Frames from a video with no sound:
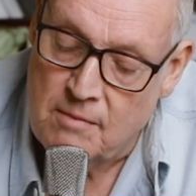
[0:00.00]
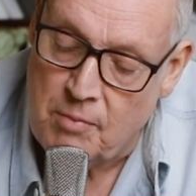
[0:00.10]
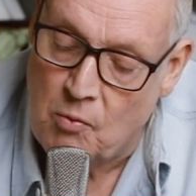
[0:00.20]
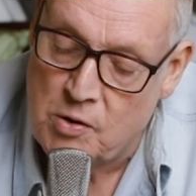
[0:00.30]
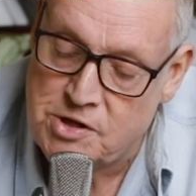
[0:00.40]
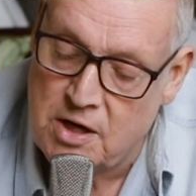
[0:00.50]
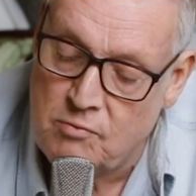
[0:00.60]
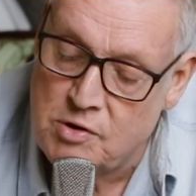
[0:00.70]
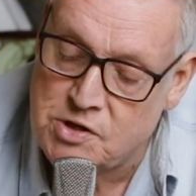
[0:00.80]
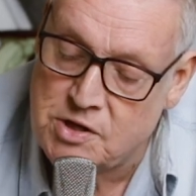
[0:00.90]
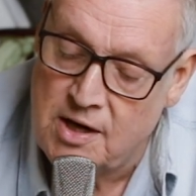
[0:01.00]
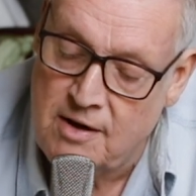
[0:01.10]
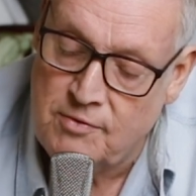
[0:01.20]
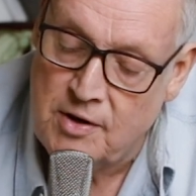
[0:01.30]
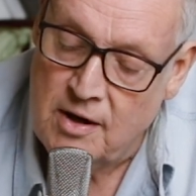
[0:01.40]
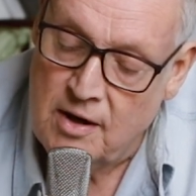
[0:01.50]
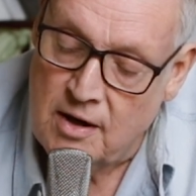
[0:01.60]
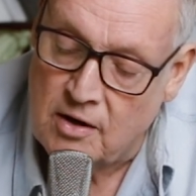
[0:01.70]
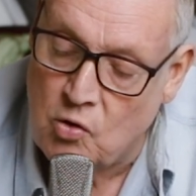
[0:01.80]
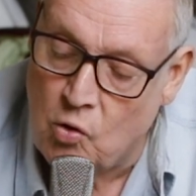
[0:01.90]
by which he received
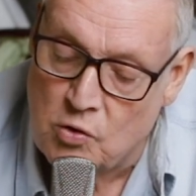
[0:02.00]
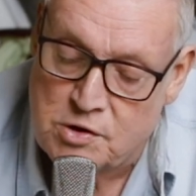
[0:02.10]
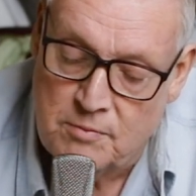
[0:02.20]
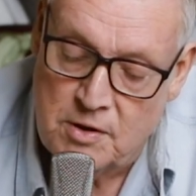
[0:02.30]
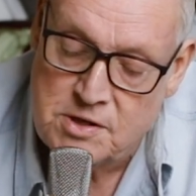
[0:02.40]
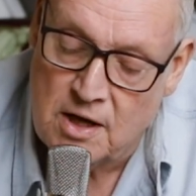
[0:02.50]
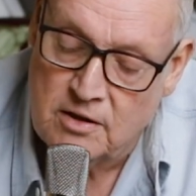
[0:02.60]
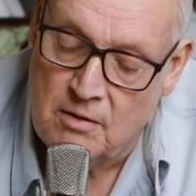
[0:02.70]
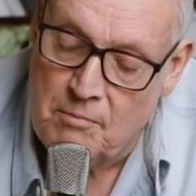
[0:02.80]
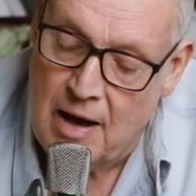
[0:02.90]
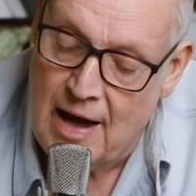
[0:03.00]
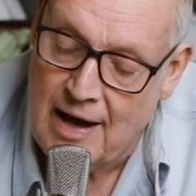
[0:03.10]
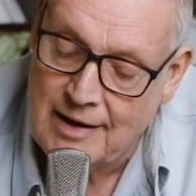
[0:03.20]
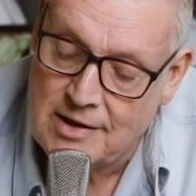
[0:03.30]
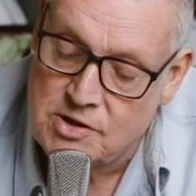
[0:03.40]
and caused them to take the mark,